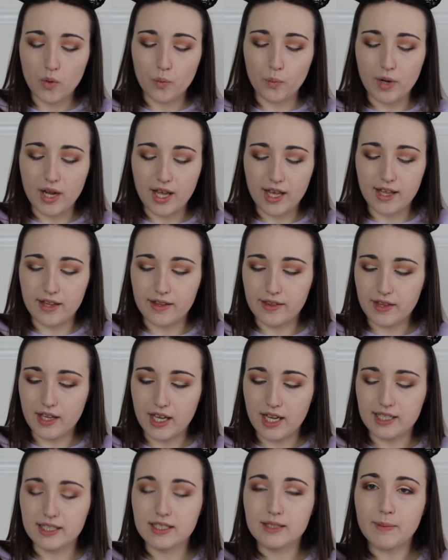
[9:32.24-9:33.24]
with
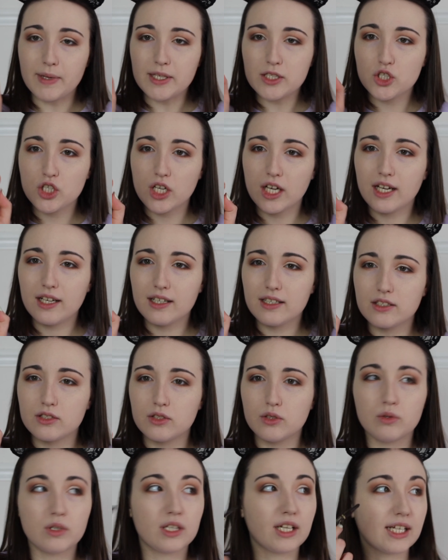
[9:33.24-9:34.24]
a smudger
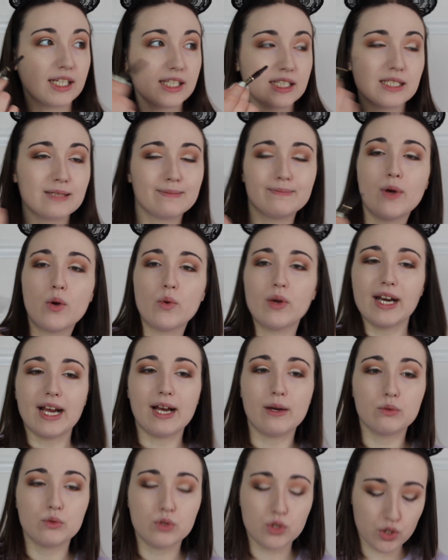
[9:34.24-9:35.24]
so you can like smoke it
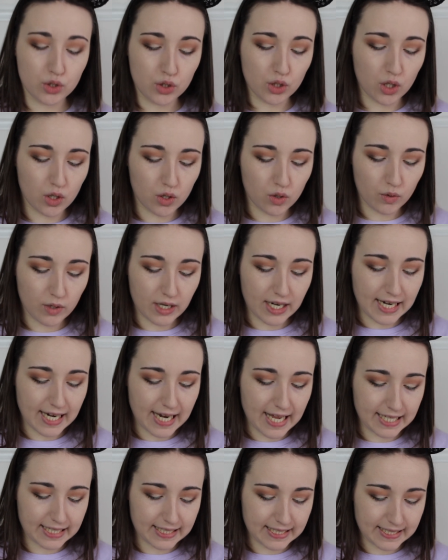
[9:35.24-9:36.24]
out. So
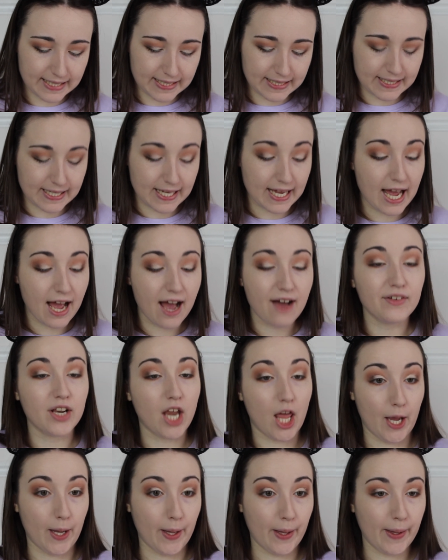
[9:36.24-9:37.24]
let's have a
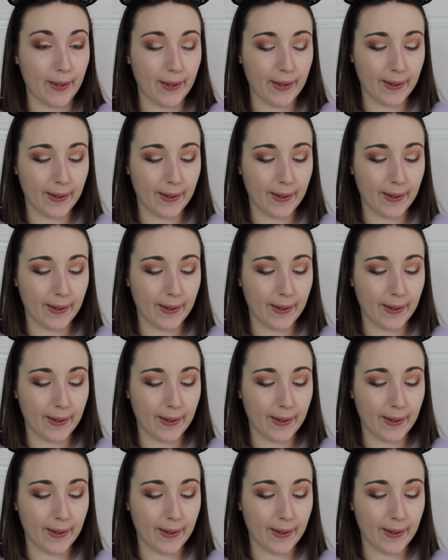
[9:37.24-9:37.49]
look.